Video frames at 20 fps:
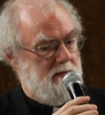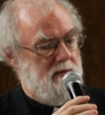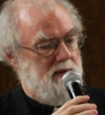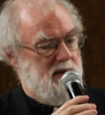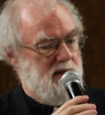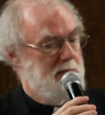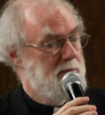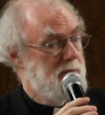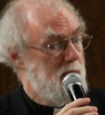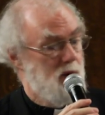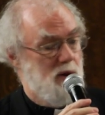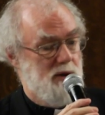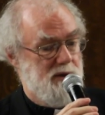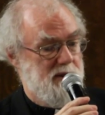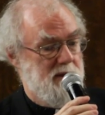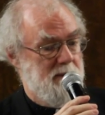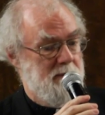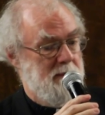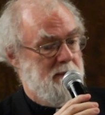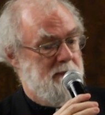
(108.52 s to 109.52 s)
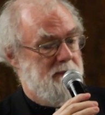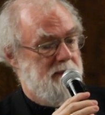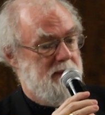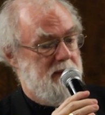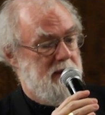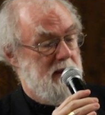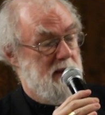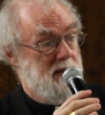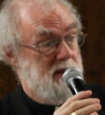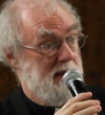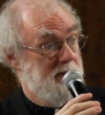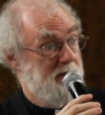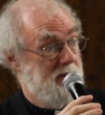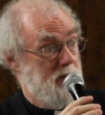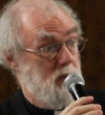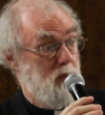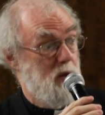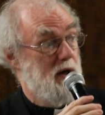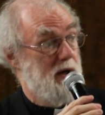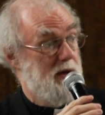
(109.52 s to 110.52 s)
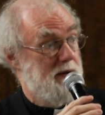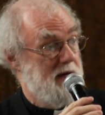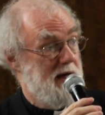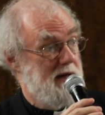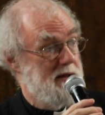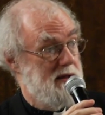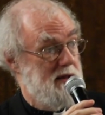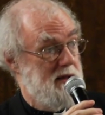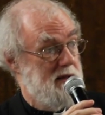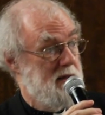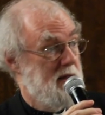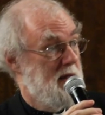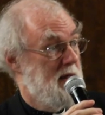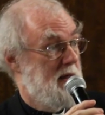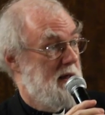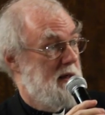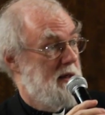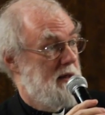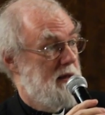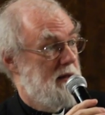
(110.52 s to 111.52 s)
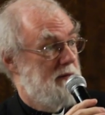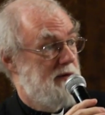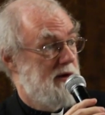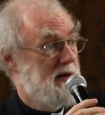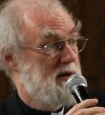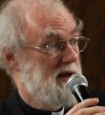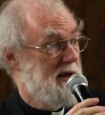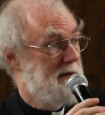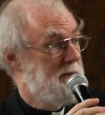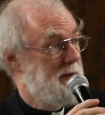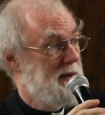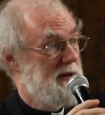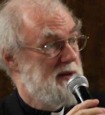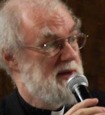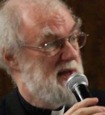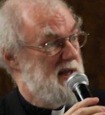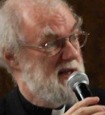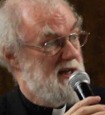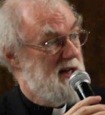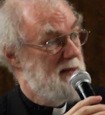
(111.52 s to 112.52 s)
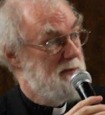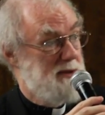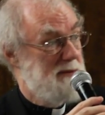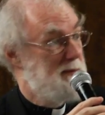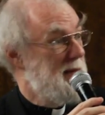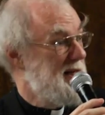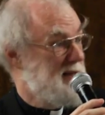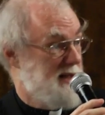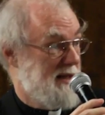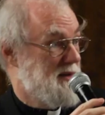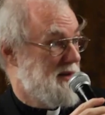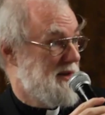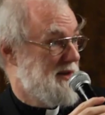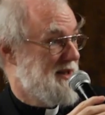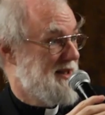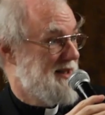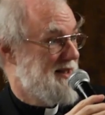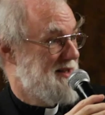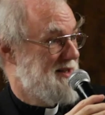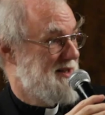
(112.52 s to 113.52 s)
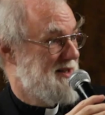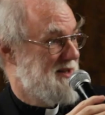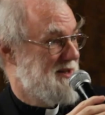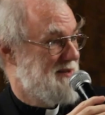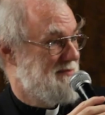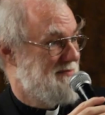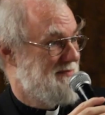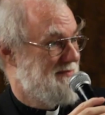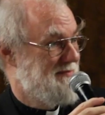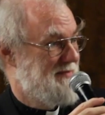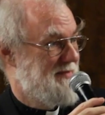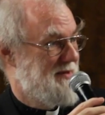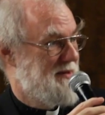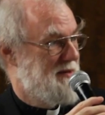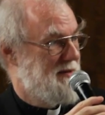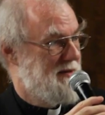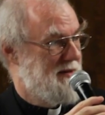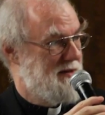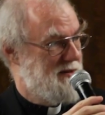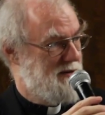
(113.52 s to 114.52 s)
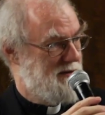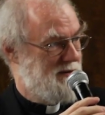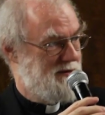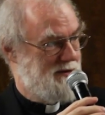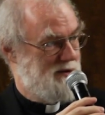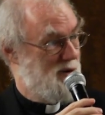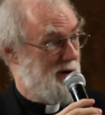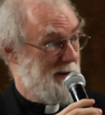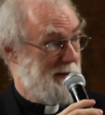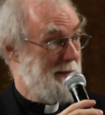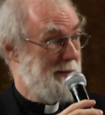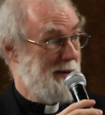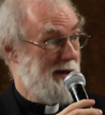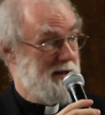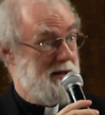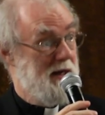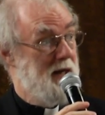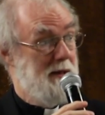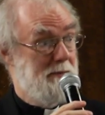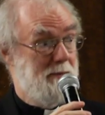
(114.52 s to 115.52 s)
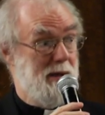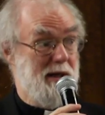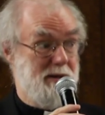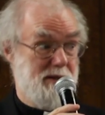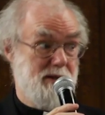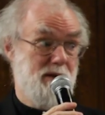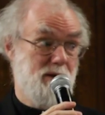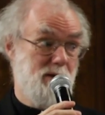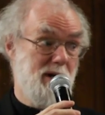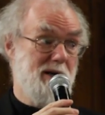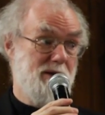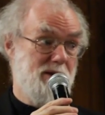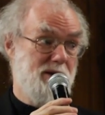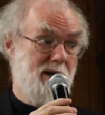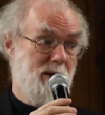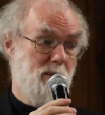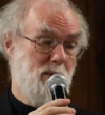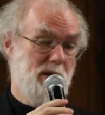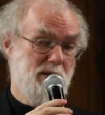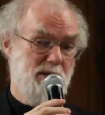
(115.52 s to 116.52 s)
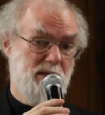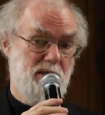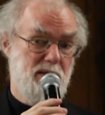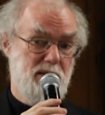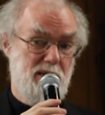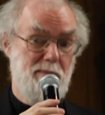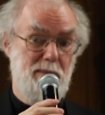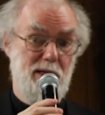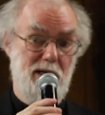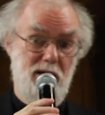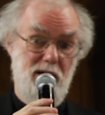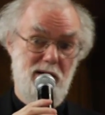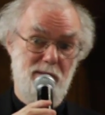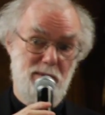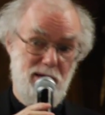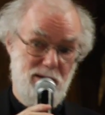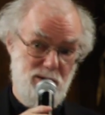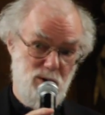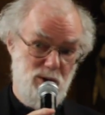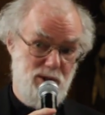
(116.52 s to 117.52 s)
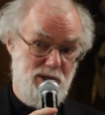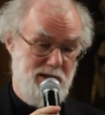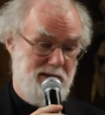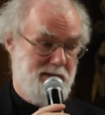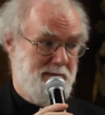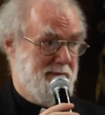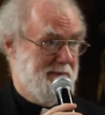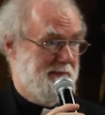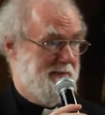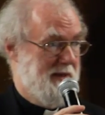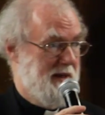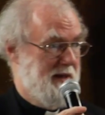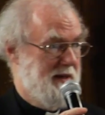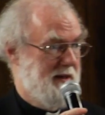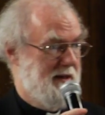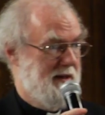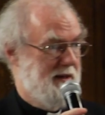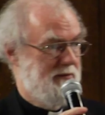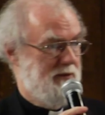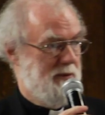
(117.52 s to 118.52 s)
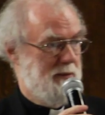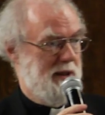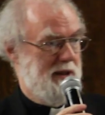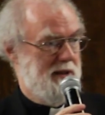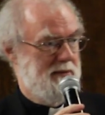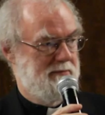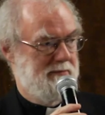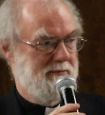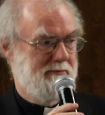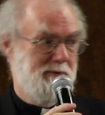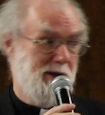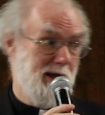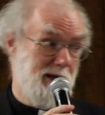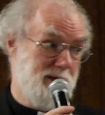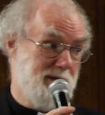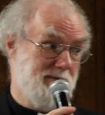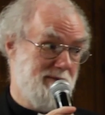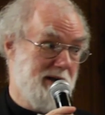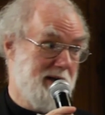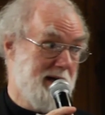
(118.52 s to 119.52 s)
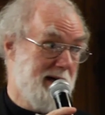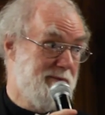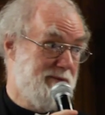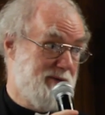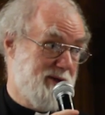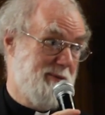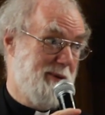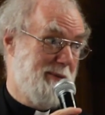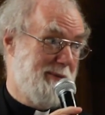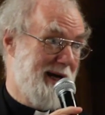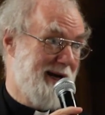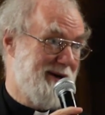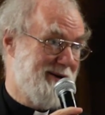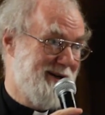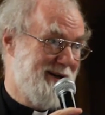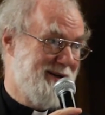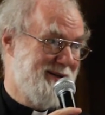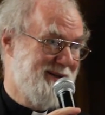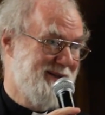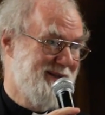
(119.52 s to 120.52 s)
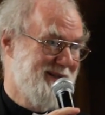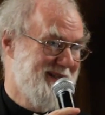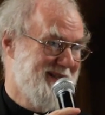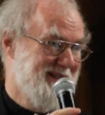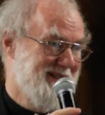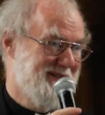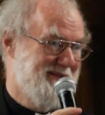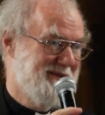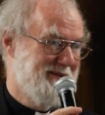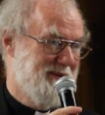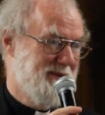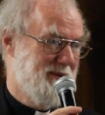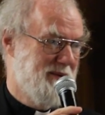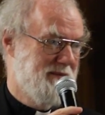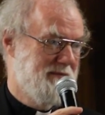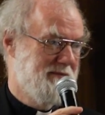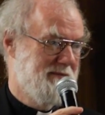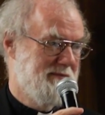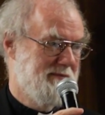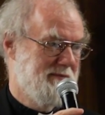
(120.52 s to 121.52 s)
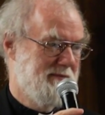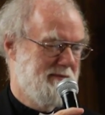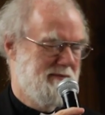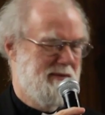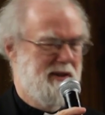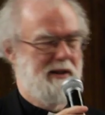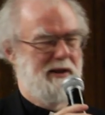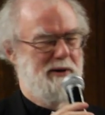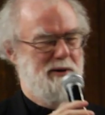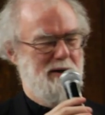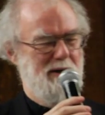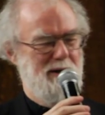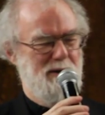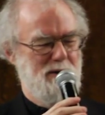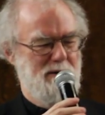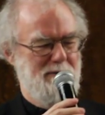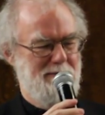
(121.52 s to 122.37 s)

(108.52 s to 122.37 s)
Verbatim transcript: support them in some of the work they did, for example, in setting up debating societies, drawing people out. But the great thing was that somebody like my daughter, from a relatively comfortable background, well, I don't know,